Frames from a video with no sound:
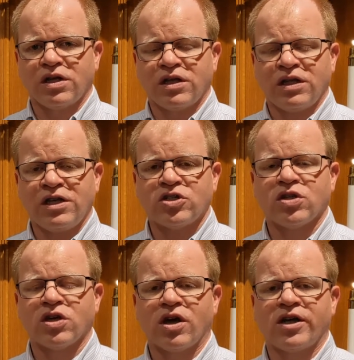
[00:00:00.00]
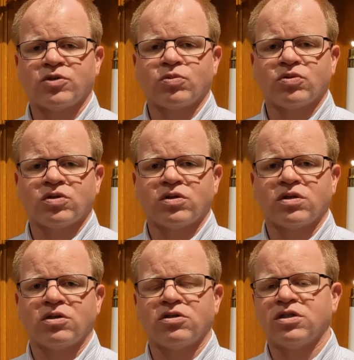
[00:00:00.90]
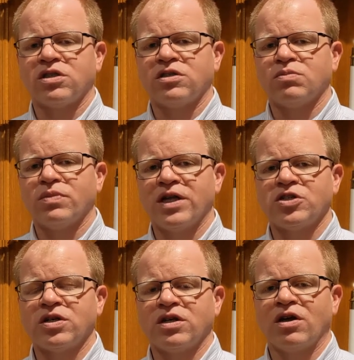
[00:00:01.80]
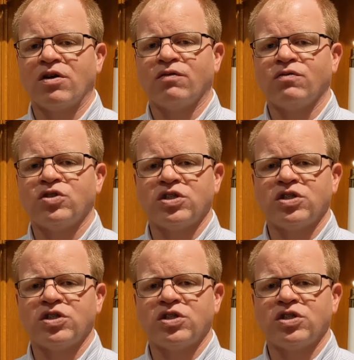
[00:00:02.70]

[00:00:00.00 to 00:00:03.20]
in each of the Gospels, there's these mentioning of